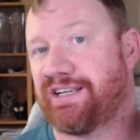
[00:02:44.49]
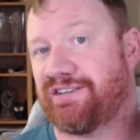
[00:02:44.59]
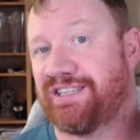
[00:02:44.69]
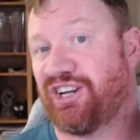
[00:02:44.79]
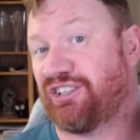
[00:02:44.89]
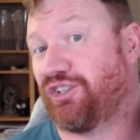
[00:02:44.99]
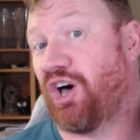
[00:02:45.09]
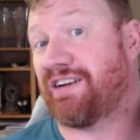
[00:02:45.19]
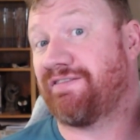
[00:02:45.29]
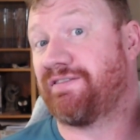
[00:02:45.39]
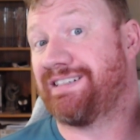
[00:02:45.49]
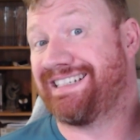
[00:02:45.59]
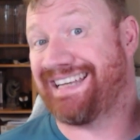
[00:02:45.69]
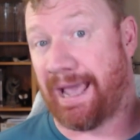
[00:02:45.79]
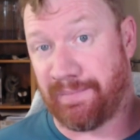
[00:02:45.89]
There is not a lot
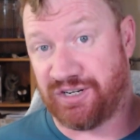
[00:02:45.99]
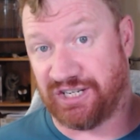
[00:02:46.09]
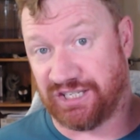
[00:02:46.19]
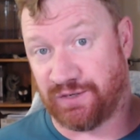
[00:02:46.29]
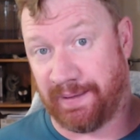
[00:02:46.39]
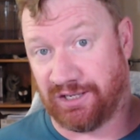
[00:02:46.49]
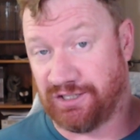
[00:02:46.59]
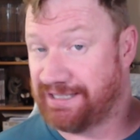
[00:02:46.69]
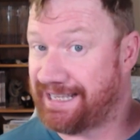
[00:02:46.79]
of damaging spells.